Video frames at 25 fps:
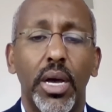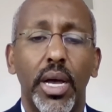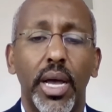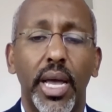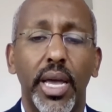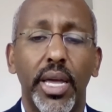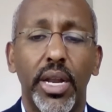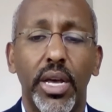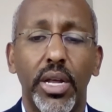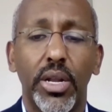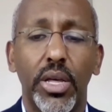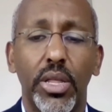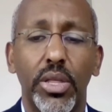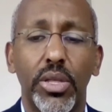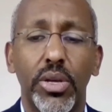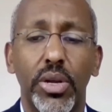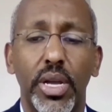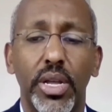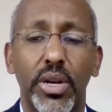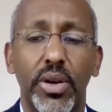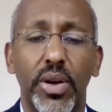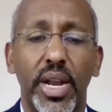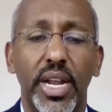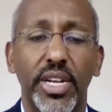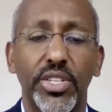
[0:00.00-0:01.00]
and other
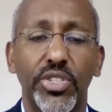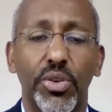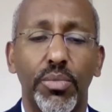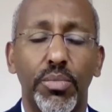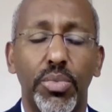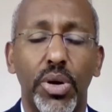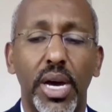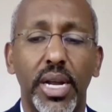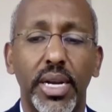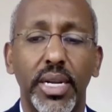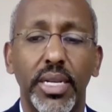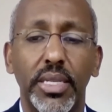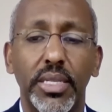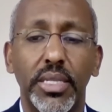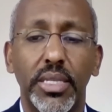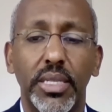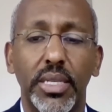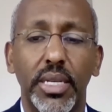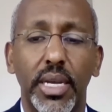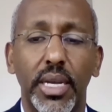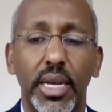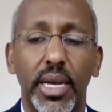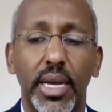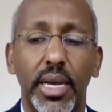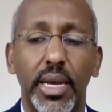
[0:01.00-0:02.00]
international bodies,